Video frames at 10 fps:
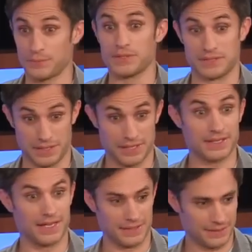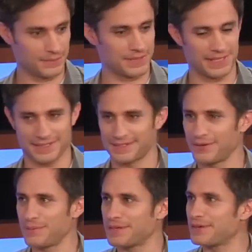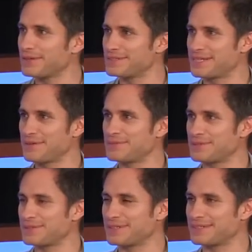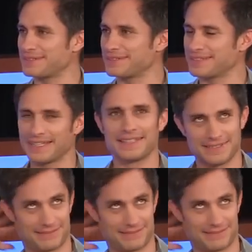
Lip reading: would like, and he was like, oh, my God, James, you're going to like